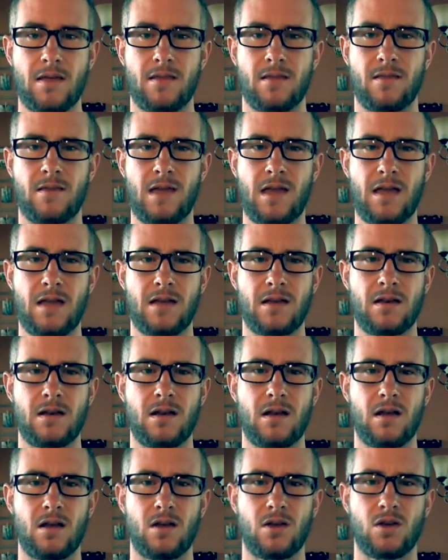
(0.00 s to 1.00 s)

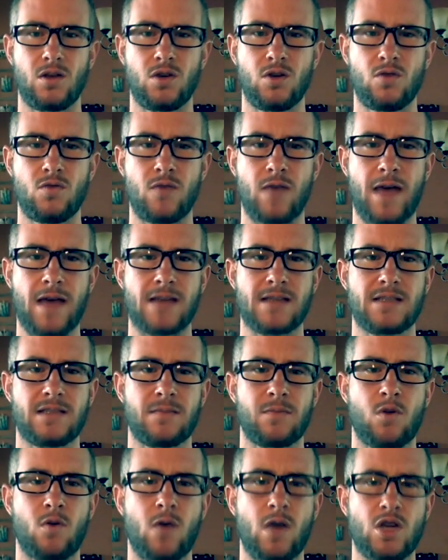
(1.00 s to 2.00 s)
Then you asked
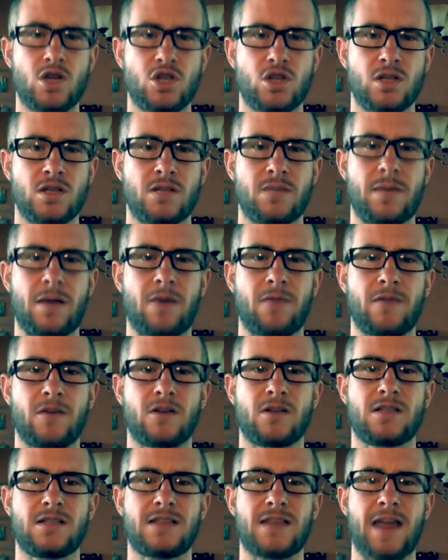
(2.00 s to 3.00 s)
them questions about their
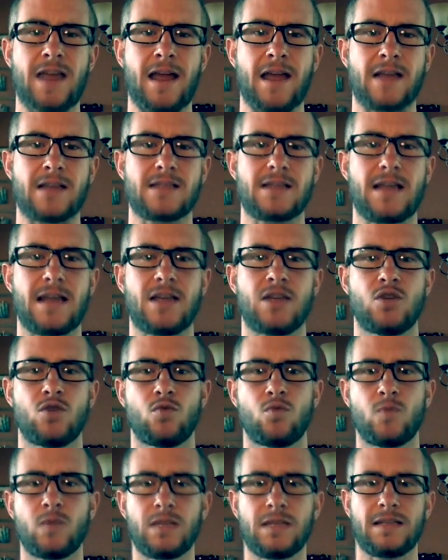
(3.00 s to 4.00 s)
stance and you
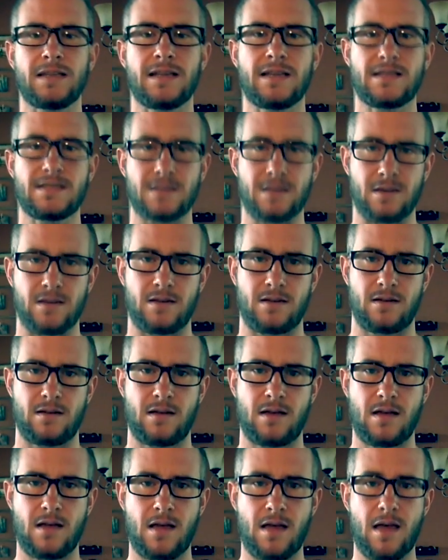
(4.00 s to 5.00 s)
really listened.
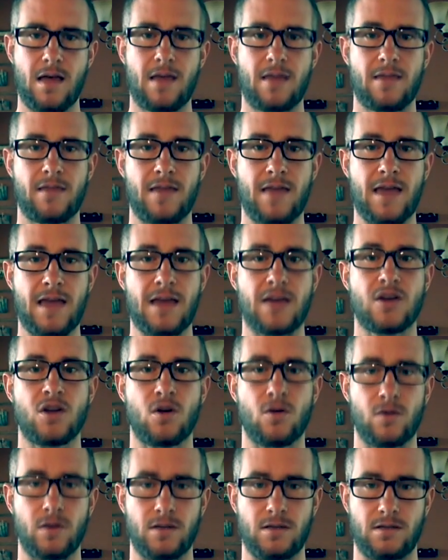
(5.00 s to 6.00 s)
They
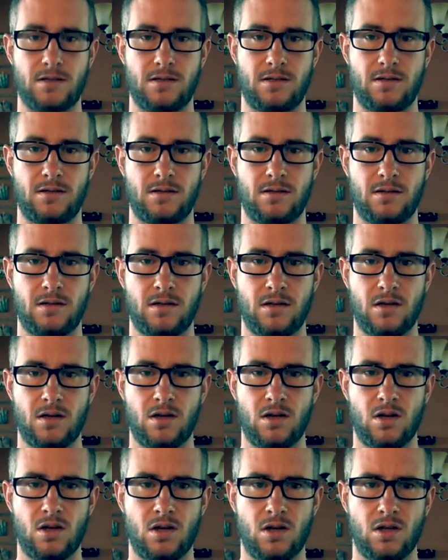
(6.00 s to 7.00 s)
noticed.
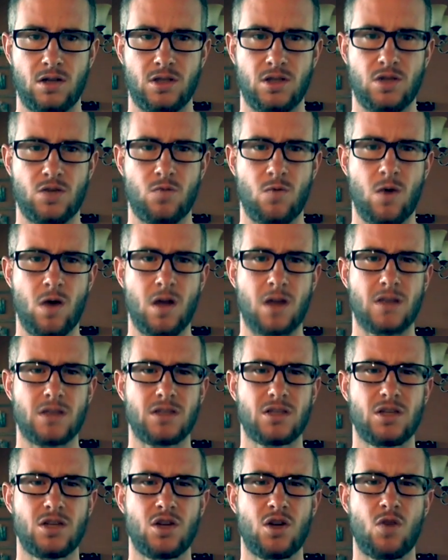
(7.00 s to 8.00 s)
Do you
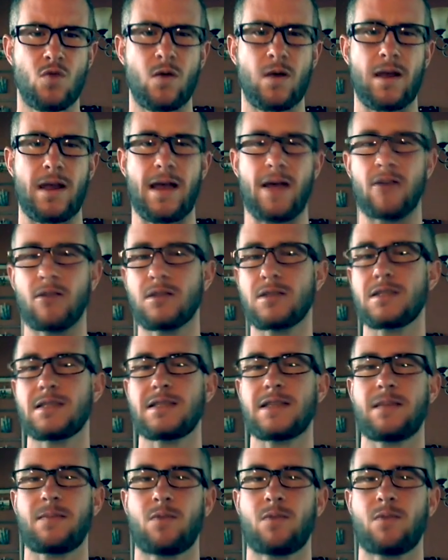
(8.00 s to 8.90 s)
want to know what else they